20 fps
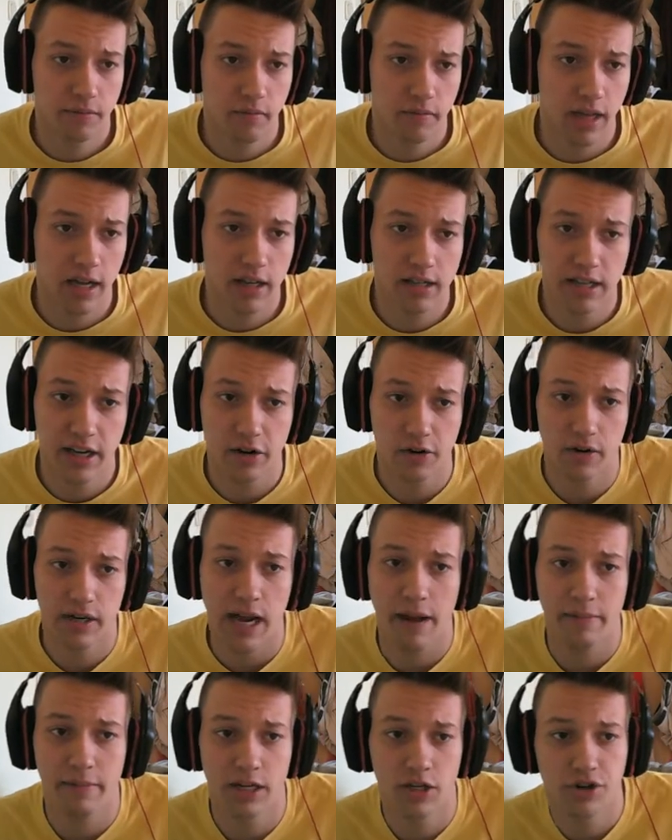0
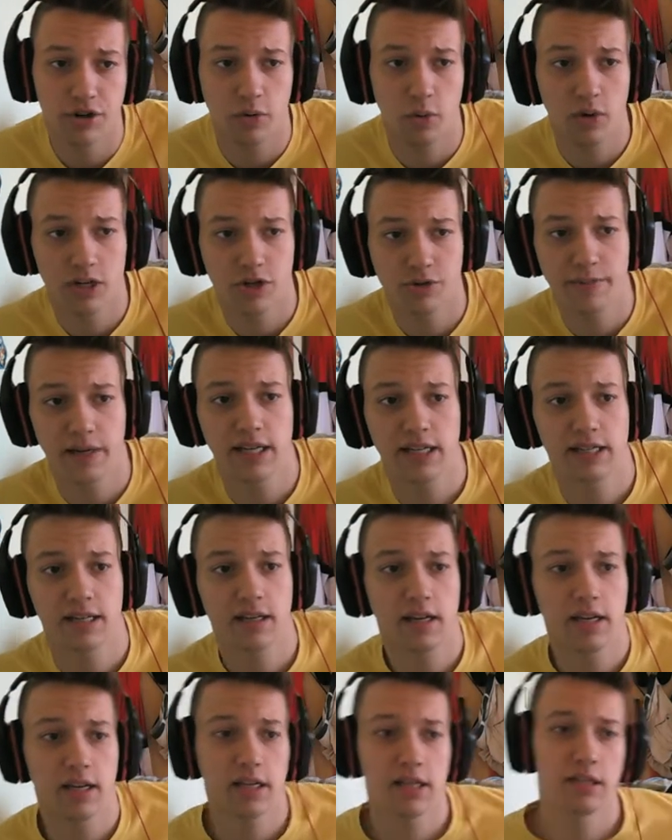damage, which means
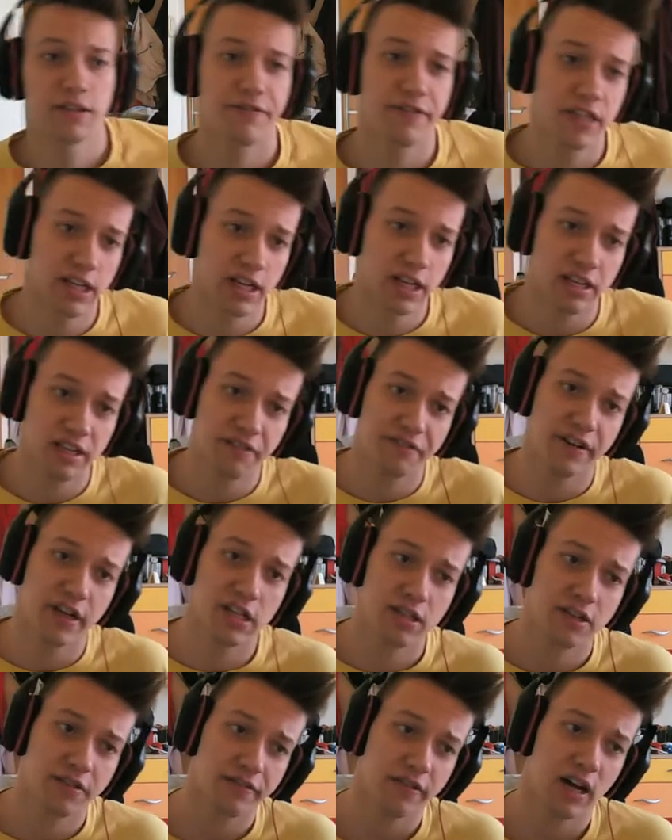that he is physically
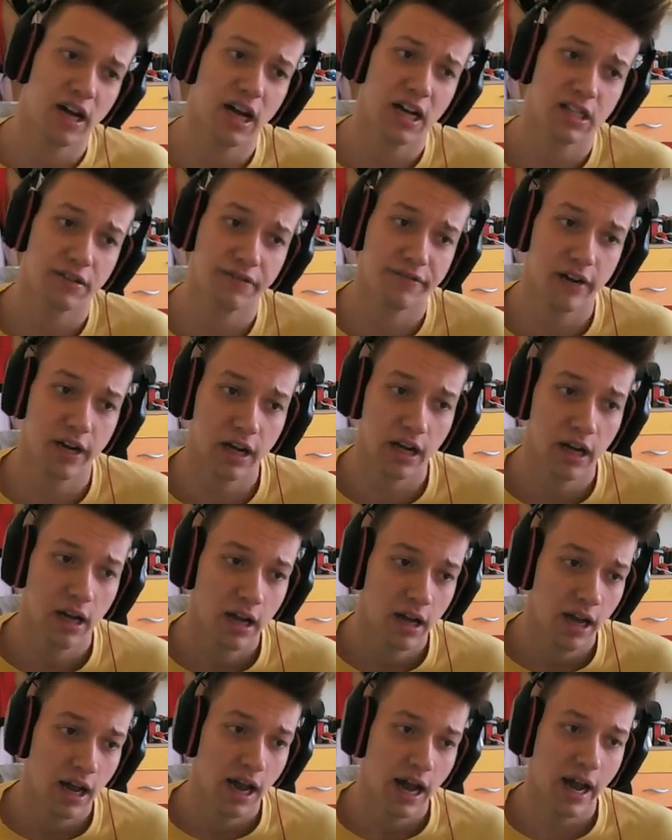defensive as fuck.
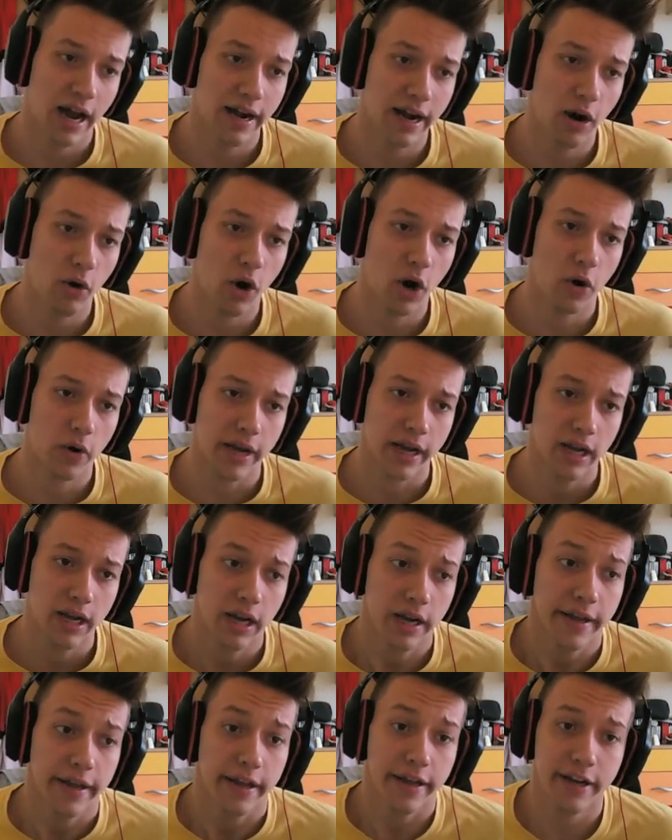And now, okay,
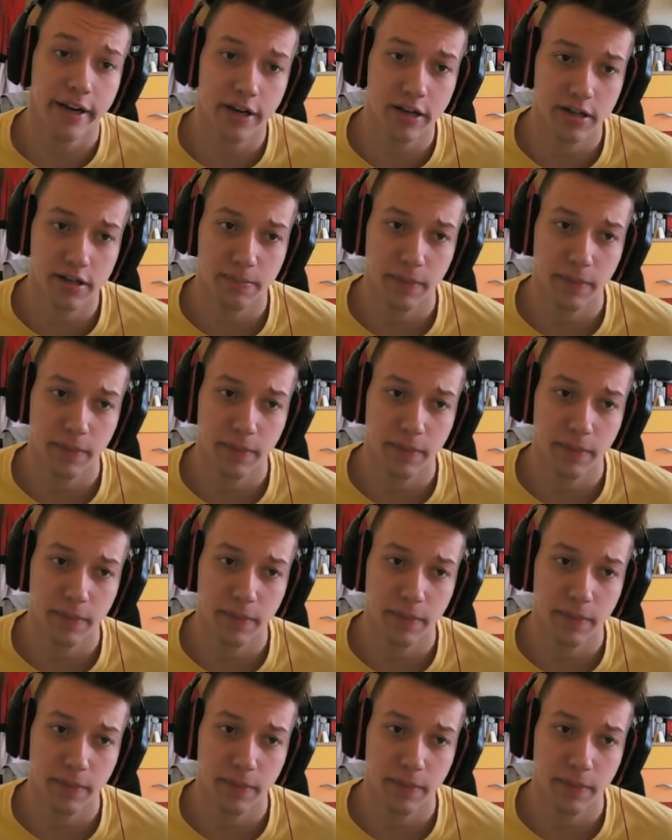here is